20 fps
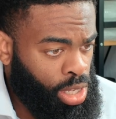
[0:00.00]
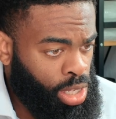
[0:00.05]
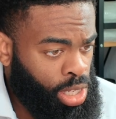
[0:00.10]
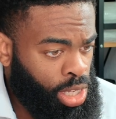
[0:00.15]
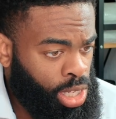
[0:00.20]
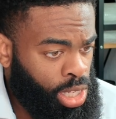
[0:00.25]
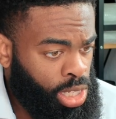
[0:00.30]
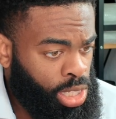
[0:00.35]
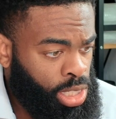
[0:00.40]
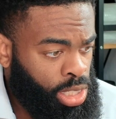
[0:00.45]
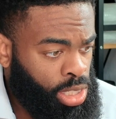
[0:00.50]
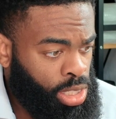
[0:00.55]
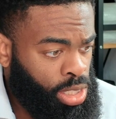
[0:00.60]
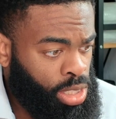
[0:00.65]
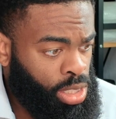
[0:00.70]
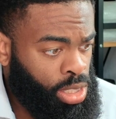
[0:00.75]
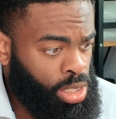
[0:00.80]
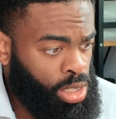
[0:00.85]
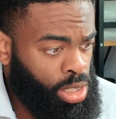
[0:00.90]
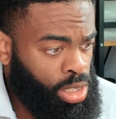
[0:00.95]

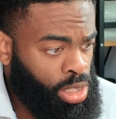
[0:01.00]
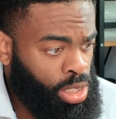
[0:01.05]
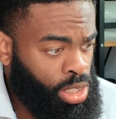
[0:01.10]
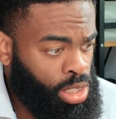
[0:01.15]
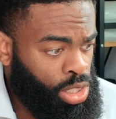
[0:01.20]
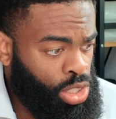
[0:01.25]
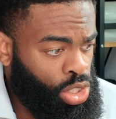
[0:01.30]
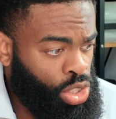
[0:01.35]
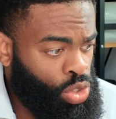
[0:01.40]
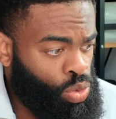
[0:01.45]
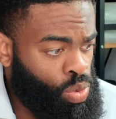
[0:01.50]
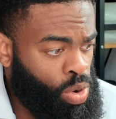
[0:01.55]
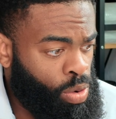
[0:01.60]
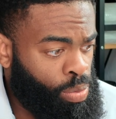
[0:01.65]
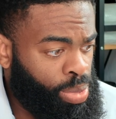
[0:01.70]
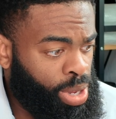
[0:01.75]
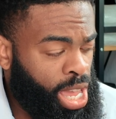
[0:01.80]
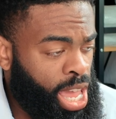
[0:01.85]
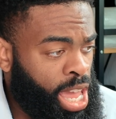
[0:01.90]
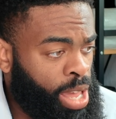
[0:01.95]
because you
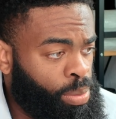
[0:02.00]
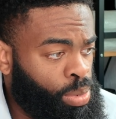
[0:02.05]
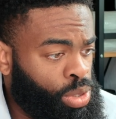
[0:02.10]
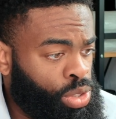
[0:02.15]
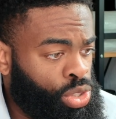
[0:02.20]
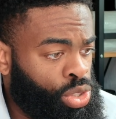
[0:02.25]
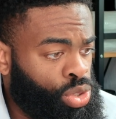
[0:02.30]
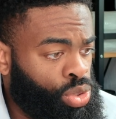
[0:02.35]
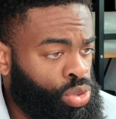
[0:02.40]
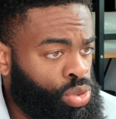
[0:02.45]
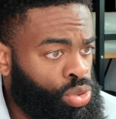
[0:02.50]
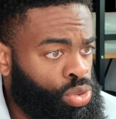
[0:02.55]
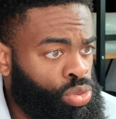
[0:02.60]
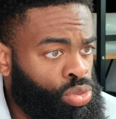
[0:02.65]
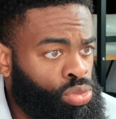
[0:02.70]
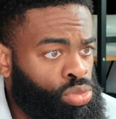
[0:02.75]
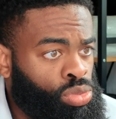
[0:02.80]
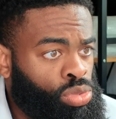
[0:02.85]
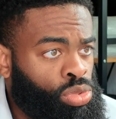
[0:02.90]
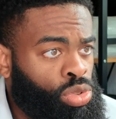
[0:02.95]
won't be able
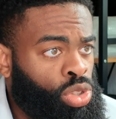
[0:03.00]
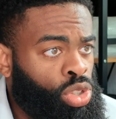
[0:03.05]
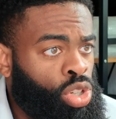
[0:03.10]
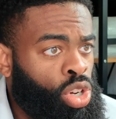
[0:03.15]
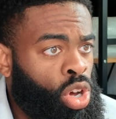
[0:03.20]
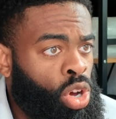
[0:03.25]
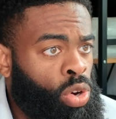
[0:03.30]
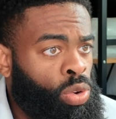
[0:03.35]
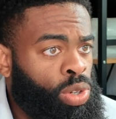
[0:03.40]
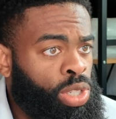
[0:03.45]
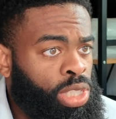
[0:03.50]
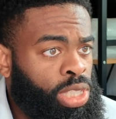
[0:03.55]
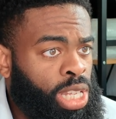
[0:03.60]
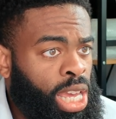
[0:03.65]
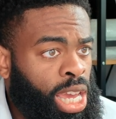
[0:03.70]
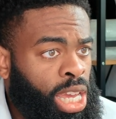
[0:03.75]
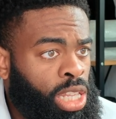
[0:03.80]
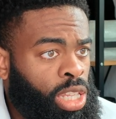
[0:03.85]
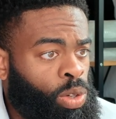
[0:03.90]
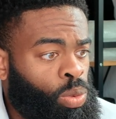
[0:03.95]
to know
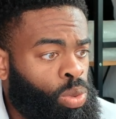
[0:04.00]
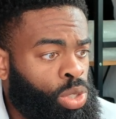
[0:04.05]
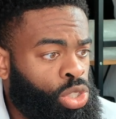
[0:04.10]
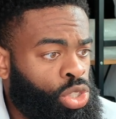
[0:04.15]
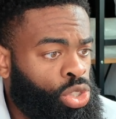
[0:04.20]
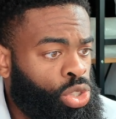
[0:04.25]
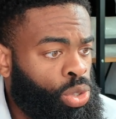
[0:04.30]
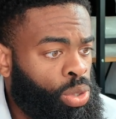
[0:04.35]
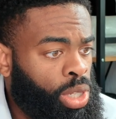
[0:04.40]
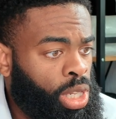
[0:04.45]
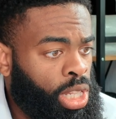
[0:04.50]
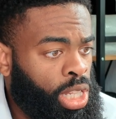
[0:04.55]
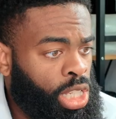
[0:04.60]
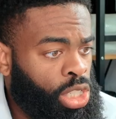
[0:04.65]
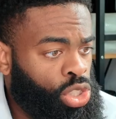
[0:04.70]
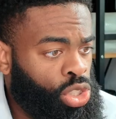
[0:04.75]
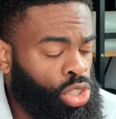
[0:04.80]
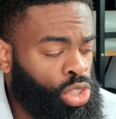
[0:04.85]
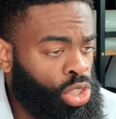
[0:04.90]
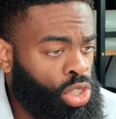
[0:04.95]
exactly what you're doing
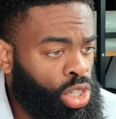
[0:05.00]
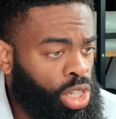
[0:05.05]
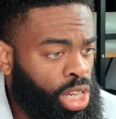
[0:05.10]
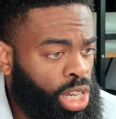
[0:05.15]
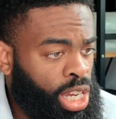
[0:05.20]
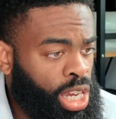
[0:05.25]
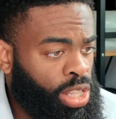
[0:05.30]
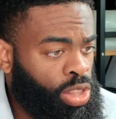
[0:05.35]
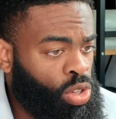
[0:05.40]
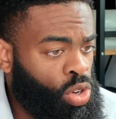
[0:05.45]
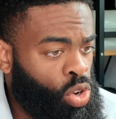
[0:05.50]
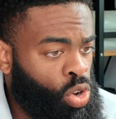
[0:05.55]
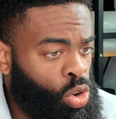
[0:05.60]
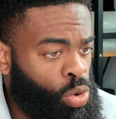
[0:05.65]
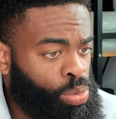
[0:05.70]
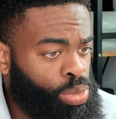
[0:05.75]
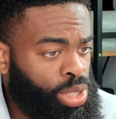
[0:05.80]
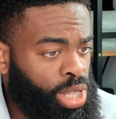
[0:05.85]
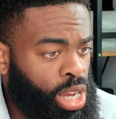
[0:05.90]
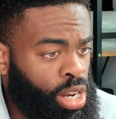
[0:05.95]
unless you're looking at the
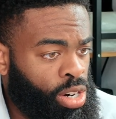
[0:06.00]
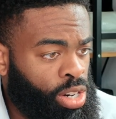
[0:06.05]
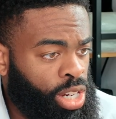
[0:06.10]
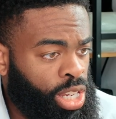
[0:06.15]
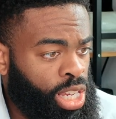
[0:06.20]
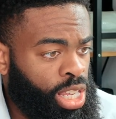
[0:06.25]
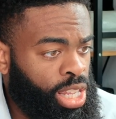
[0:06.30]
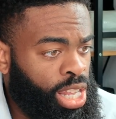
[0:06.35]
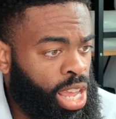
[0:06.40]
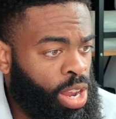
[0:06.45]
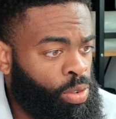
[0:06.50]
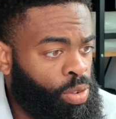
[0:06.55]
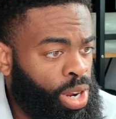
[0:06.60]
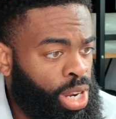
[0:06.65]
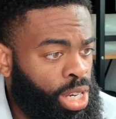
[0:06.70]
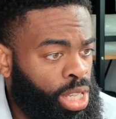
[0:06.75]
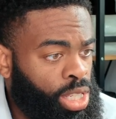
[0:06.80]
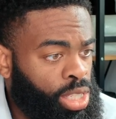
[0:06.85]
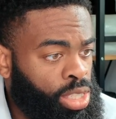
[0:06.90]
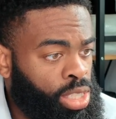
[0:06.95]
homes that are in that
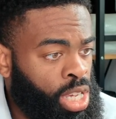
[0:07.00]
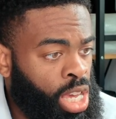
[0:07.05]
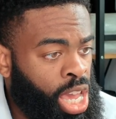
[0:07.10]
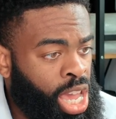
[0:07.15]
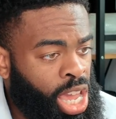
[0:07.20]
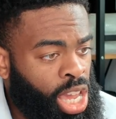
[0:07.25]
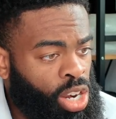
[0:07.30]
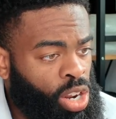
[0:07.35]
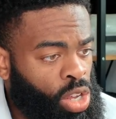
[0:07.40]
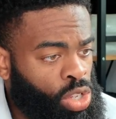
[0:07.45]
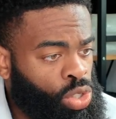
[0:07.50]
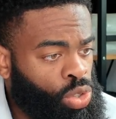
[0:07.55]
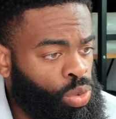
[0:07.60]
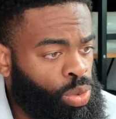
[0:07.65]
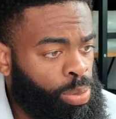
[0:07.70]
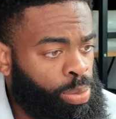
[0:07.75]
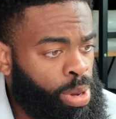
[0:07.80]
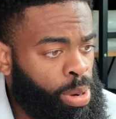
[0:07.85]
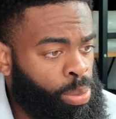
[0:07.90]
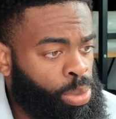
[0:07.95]
radius. And also
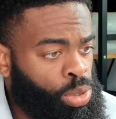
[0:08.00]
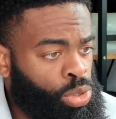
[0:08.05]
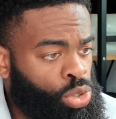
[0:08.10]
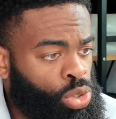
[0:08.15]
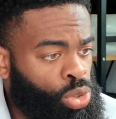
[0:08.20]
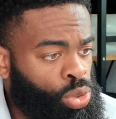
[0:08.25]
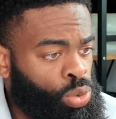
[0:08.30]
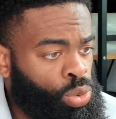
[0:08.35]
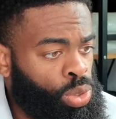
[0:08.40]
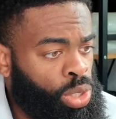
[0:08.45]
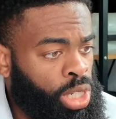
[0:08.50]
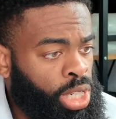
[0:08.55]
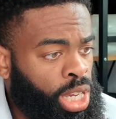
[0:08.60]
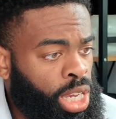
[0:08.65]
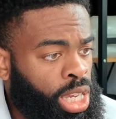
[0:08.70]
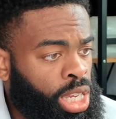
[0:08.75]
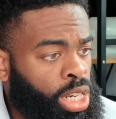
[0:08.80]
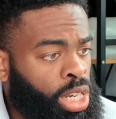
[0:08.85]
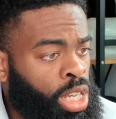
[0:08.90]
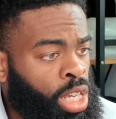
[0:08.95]
remember too,
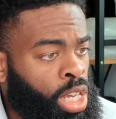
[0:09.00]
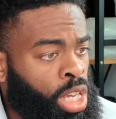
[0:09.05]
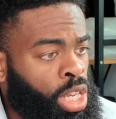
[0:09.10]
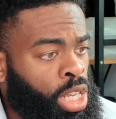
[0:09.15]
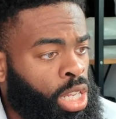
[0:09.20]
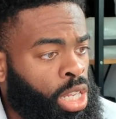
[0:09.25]
again,